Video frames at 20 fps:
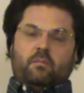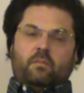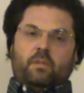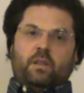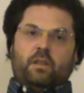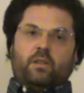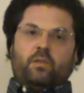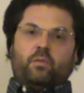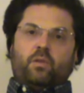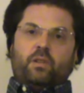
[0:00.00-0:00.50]
in
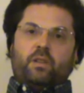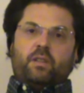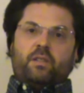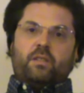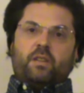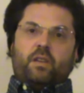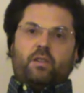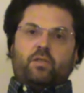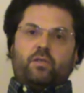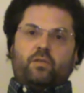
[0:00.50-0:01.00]
the 20th
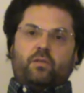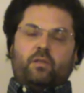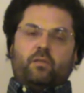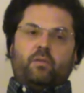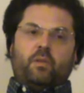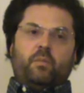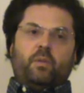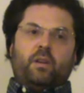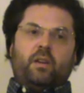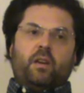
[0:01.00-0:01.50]
century.
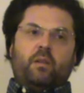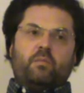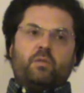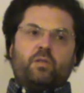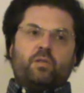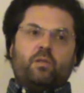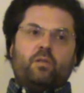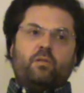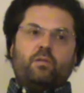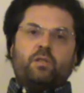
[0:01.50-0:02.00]
We became
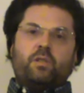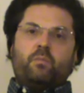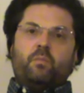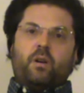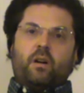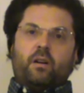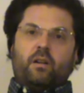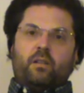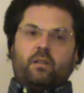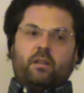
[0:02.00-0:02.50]
so
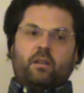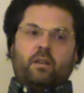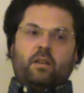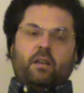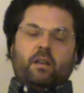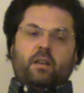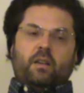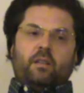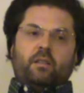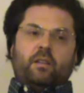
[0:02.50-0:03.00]
smart
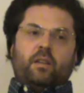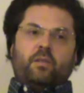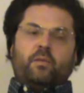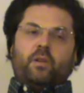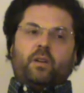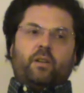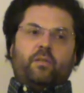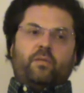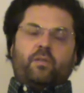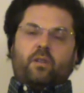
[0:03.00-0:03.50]
that we
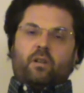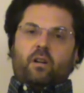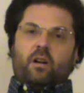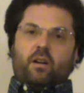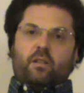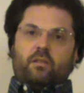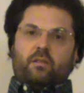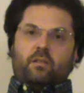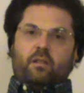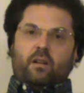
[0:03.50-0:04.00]
have
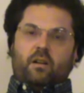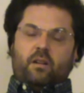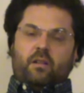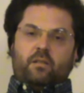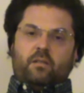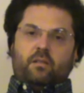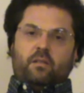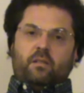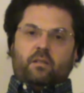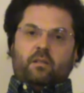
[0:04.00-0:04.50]
forgotten God,
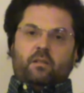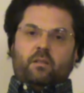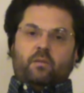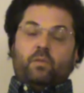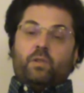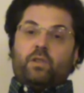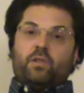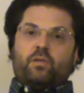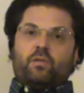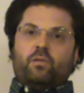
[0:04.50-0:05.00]

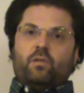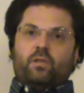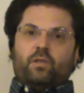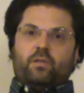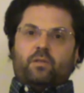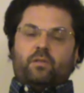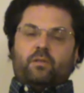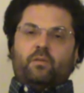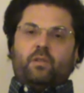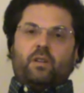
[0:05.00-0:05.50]
which is good.
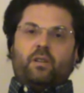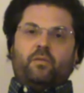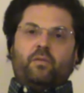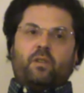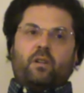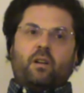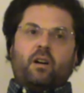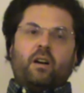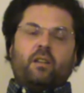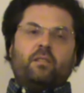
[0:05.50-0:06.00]
We have
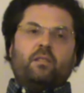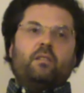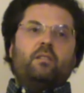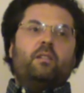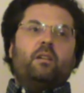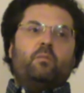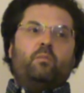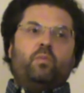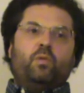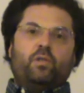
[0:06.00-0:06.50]
forgotten
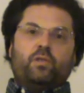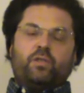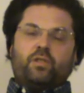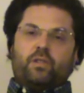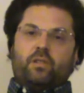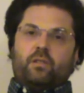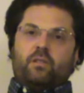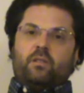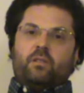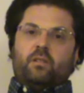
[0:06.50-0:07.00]
the
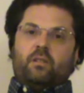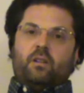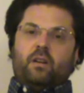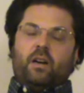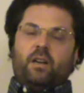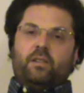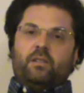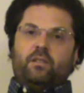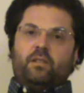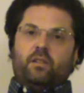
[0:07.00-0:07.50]
bullshit
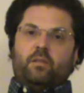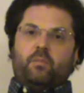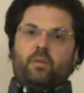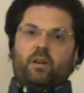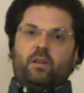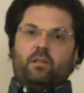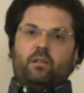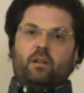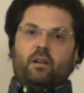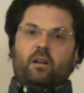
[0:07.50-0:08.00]
idea
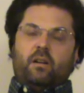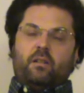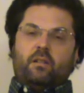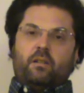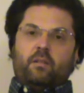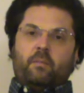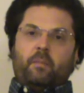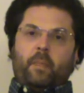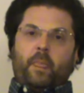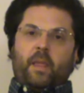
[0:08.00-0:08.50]
about God.
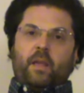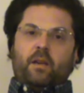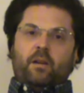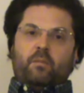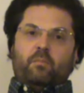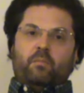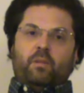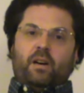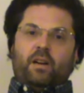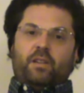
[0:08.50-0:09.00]

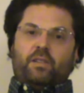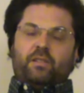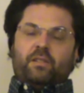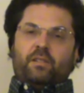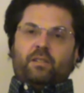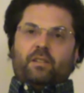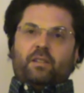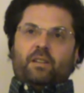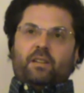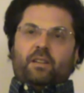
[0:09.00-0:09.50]
But
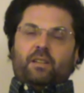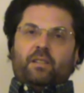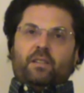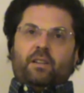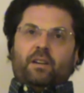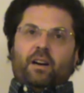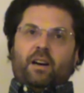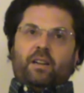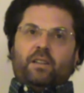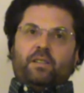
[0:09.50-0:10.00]

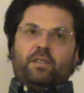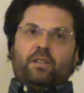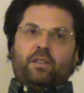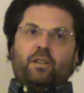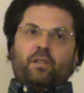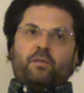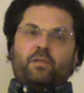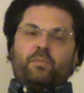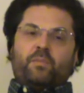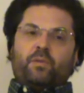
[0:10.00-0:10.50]
the
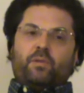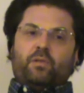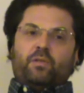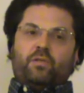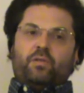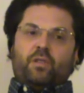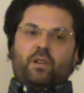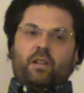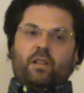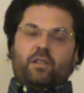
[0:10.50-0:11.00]
idea of
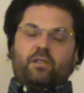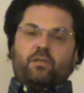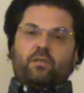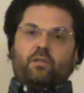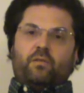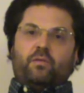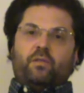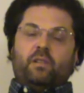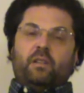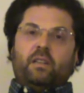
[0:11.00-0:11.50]
spirituality,
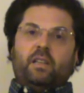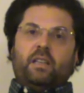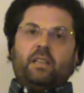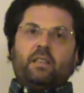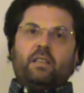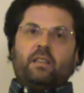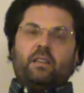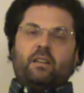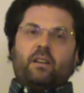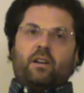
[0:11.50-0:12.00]
of
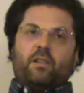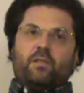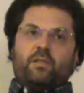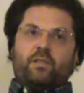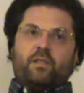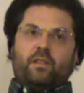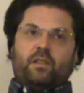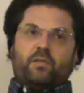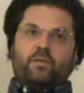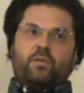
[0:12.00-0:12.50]
linking
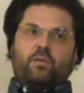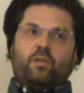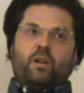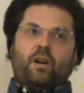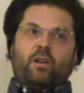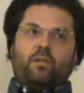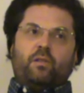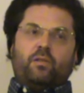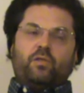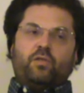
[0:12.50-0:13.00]
ourselves to
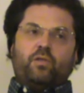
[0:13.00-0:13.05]
our